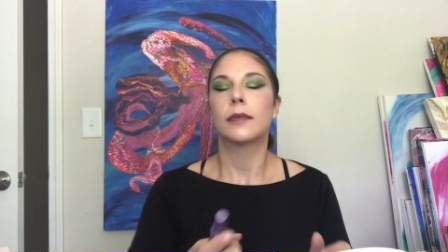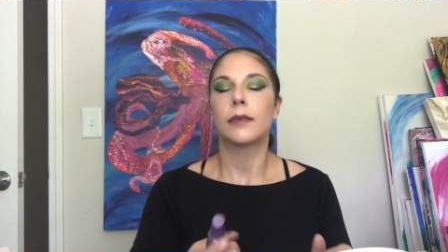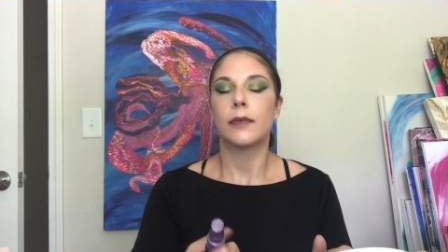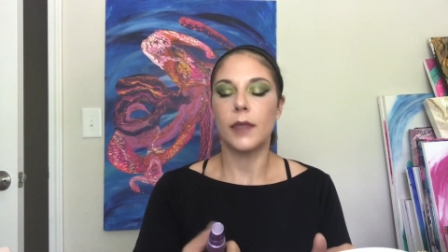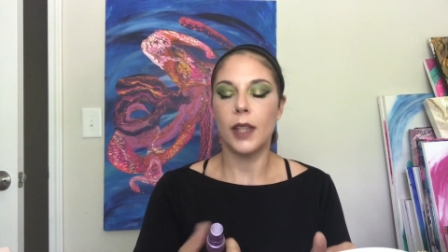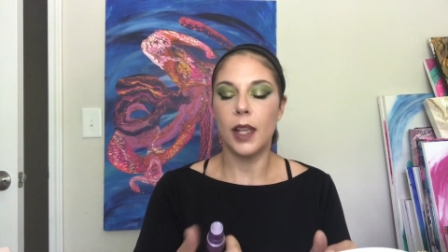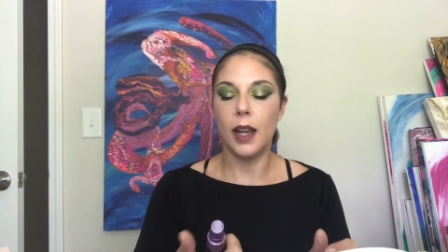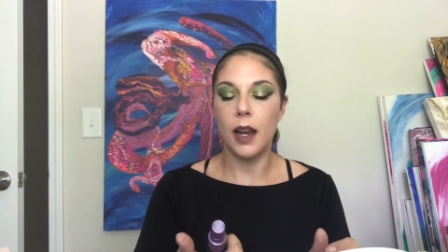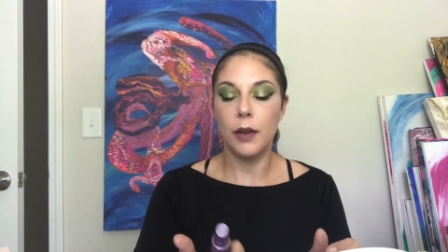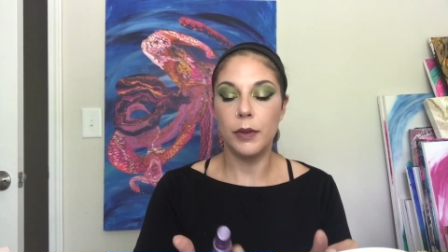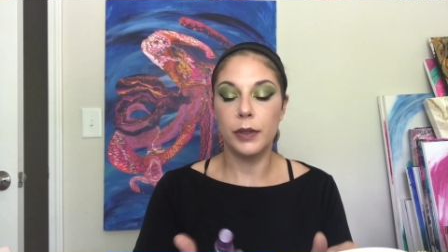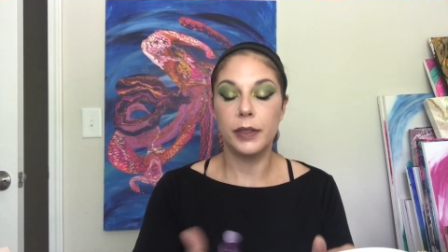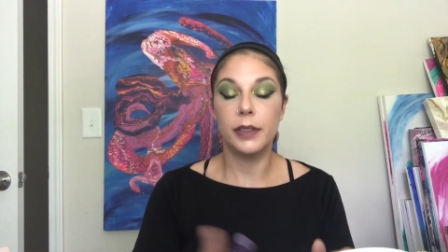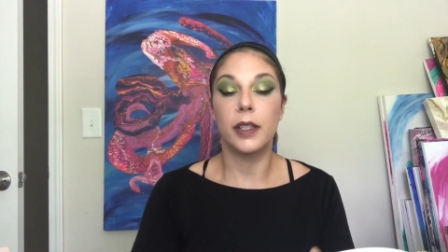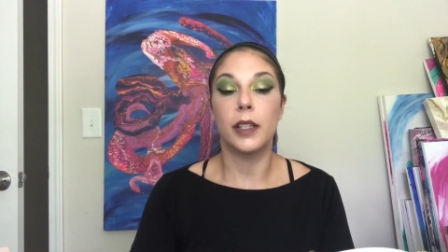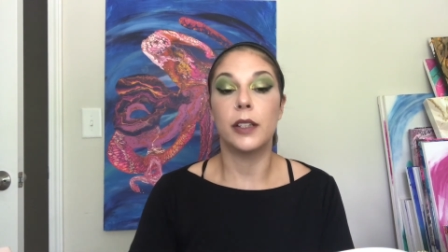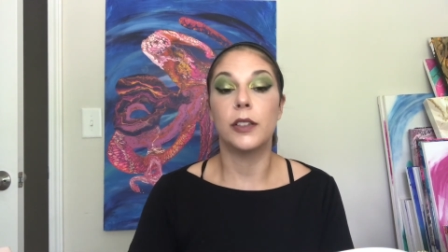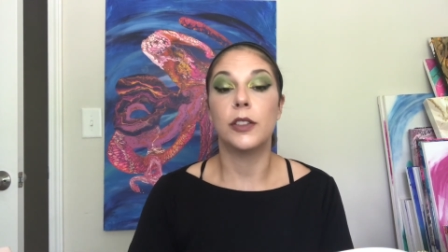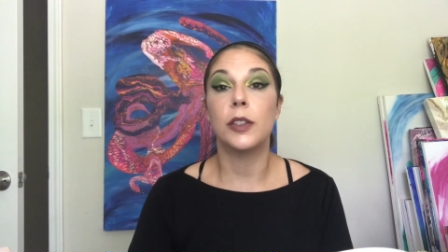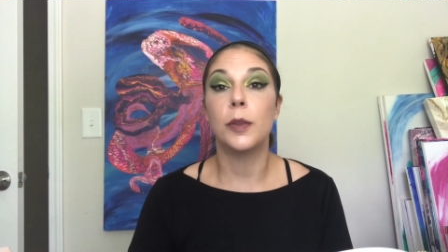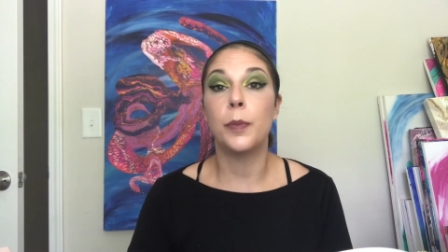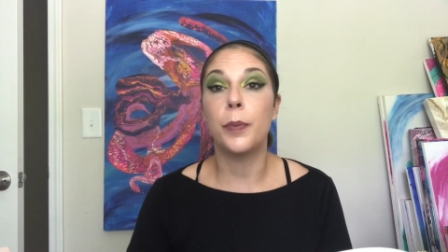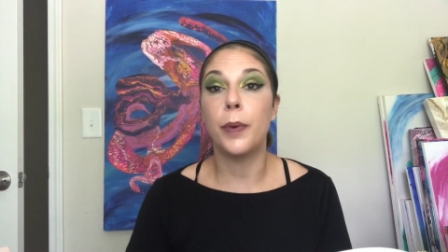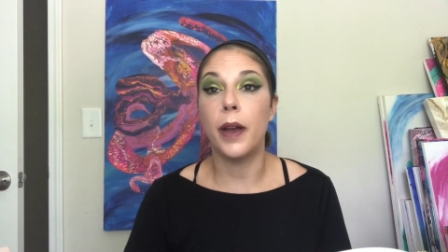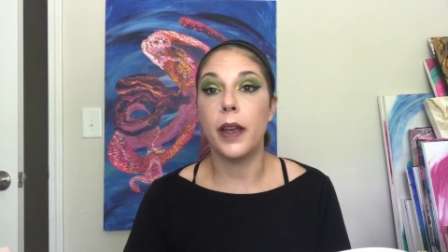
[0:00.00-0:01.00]
But I will say, is
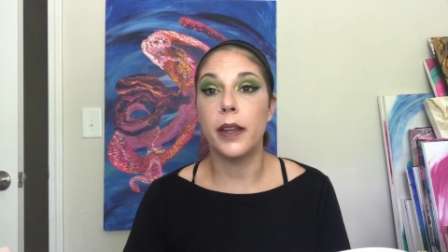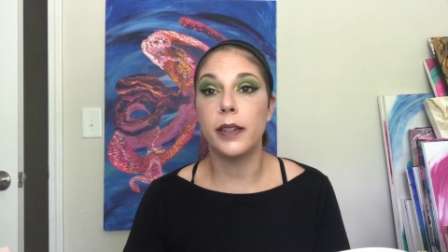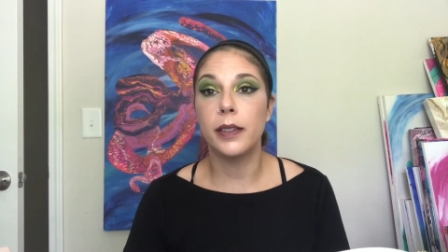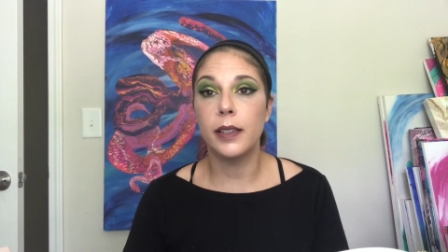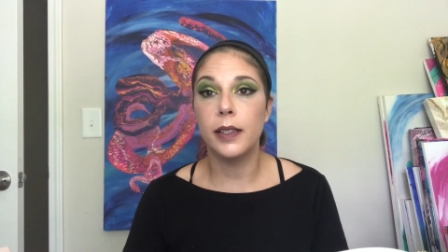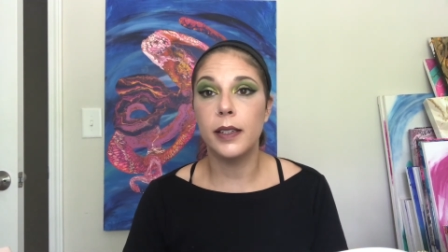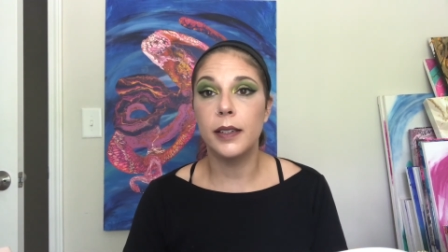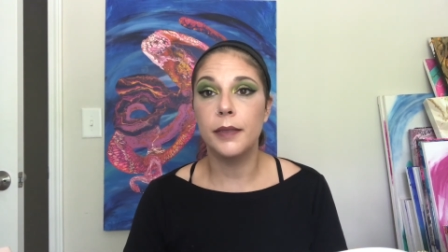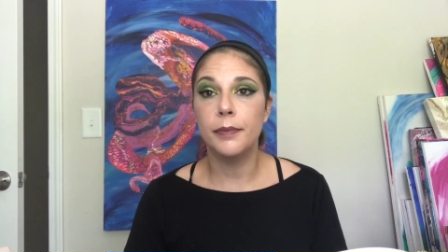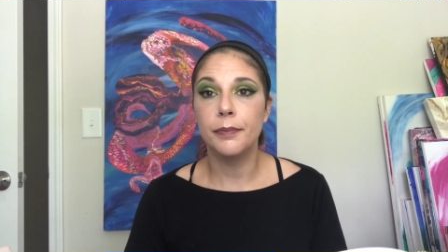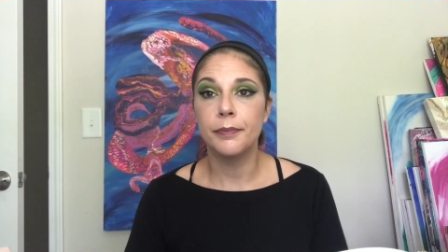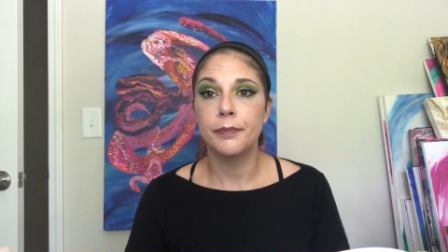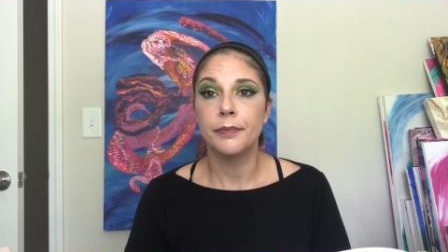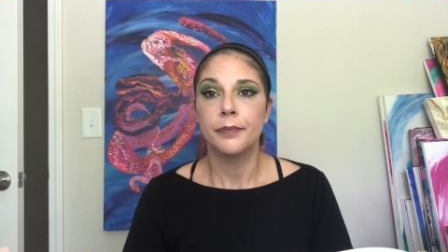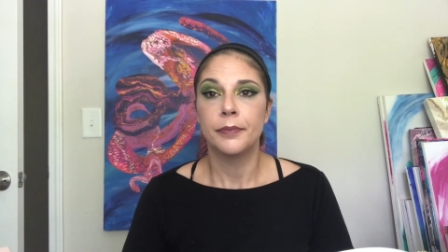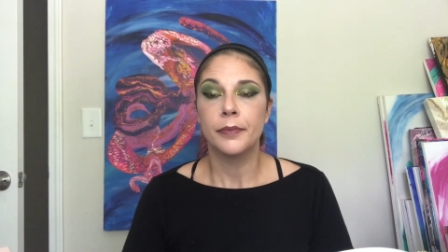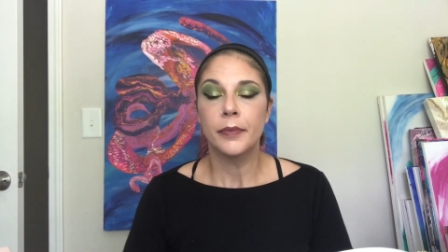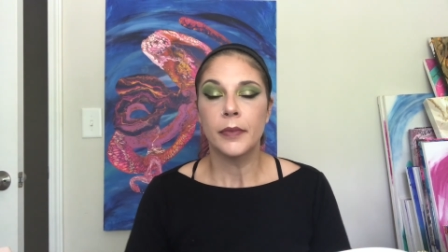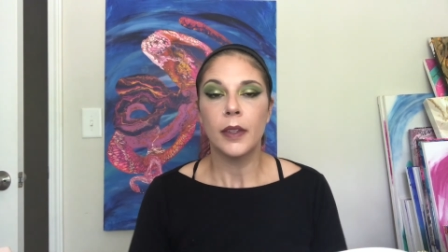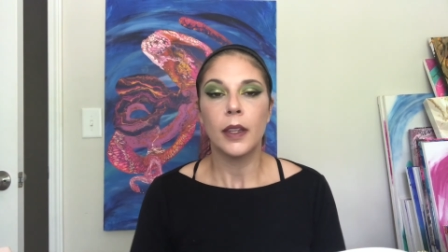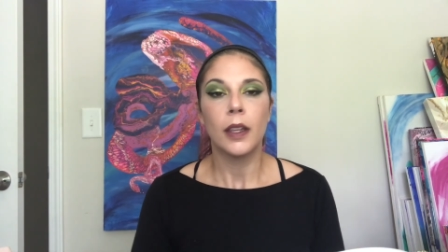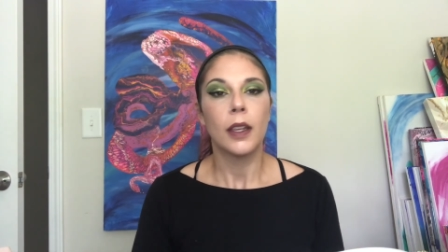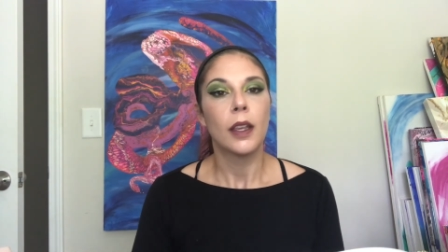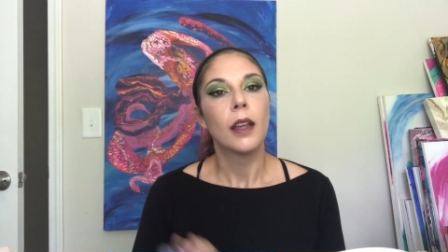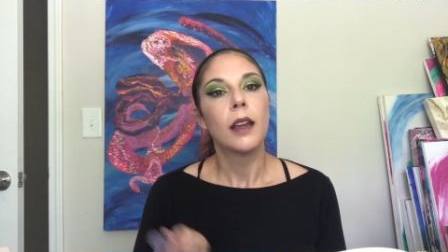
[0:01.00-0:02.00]
she pricey?
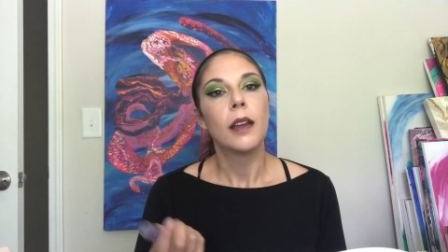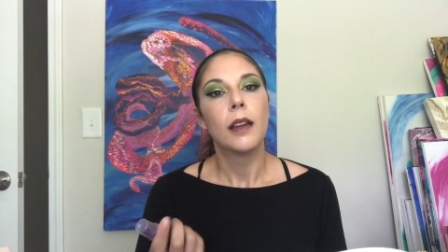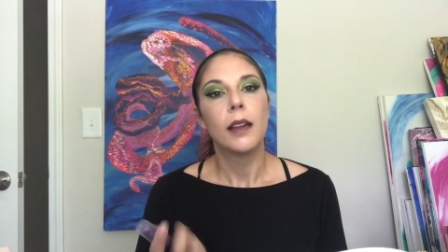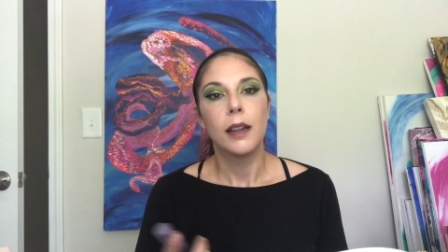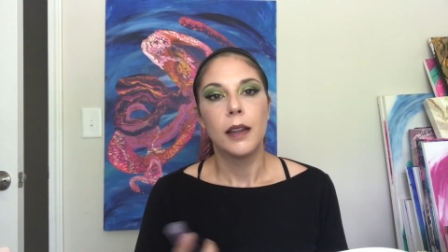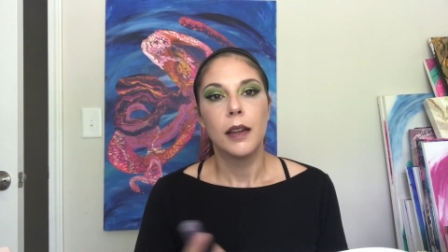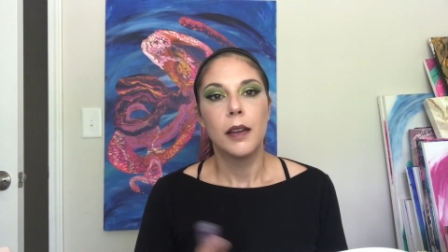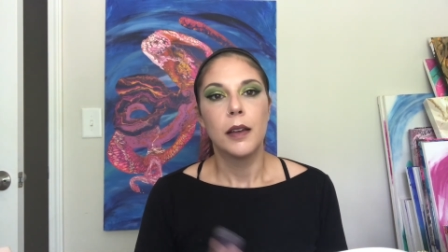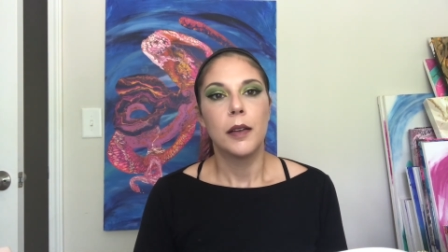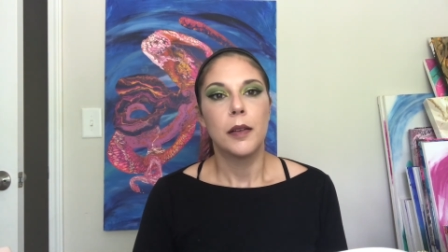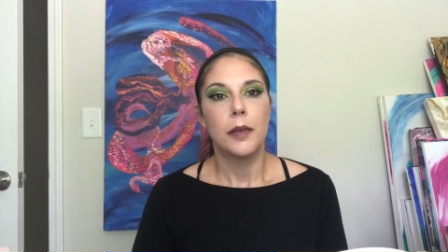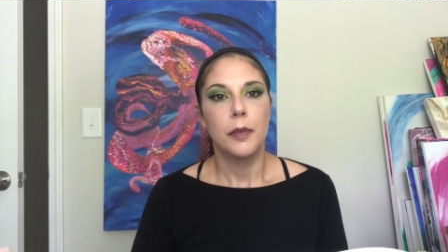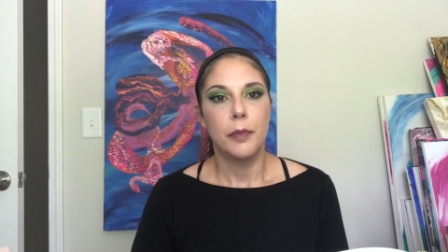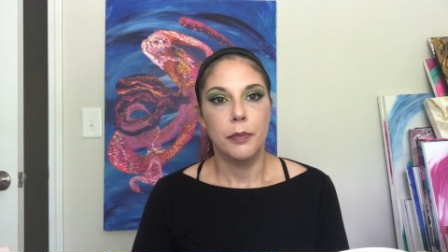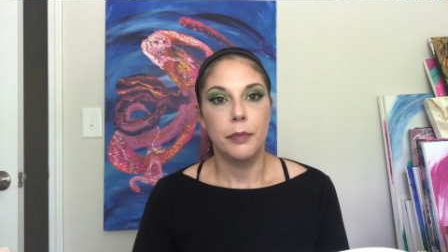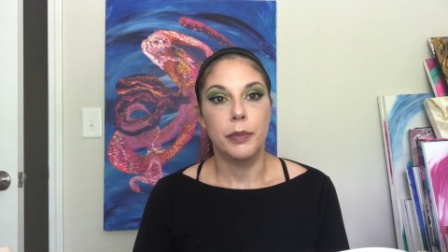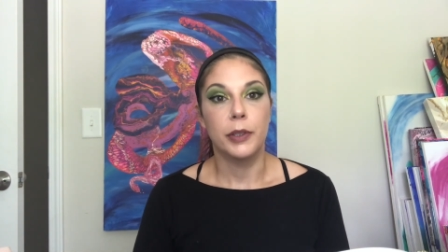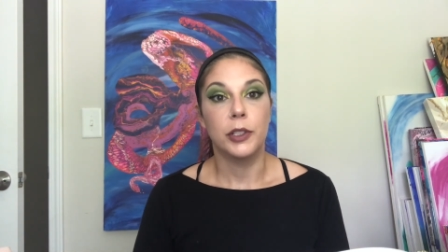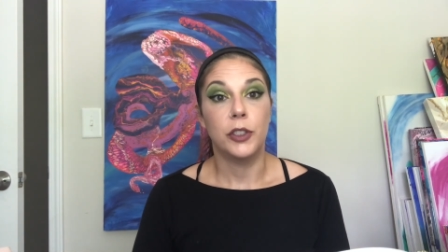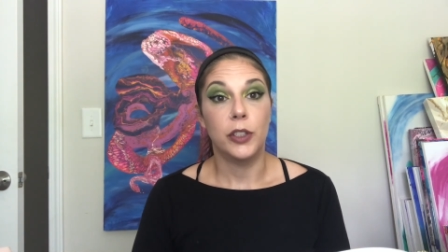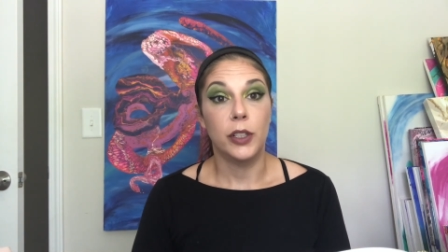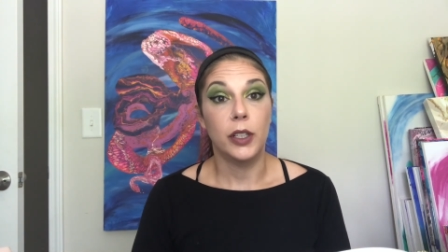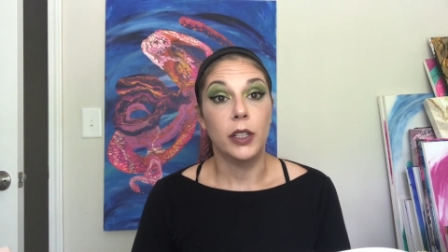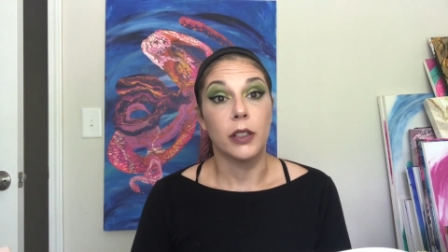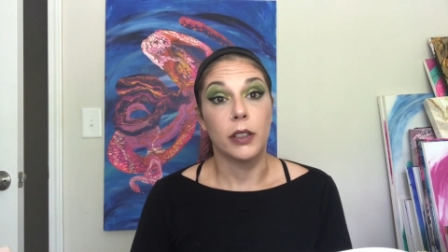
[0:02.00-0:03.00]
Is
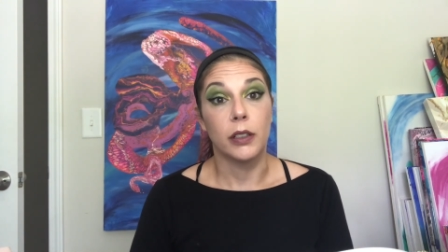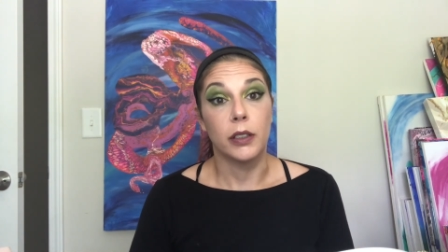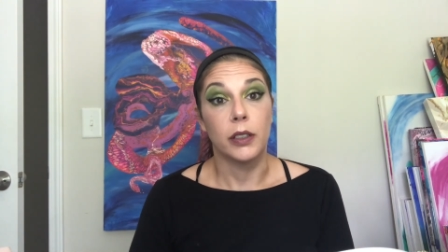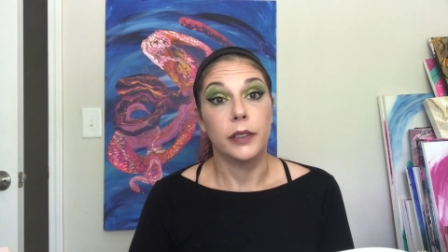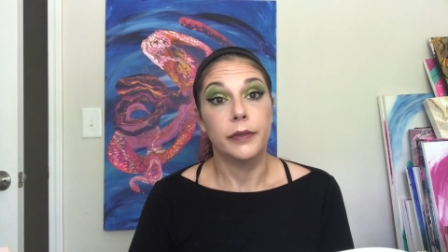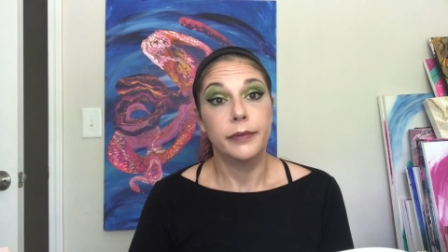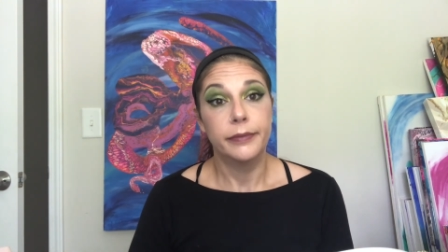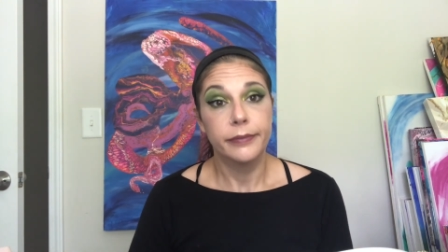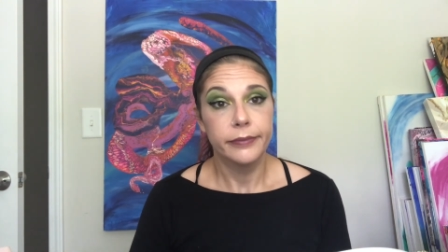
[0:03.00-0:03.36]
she good?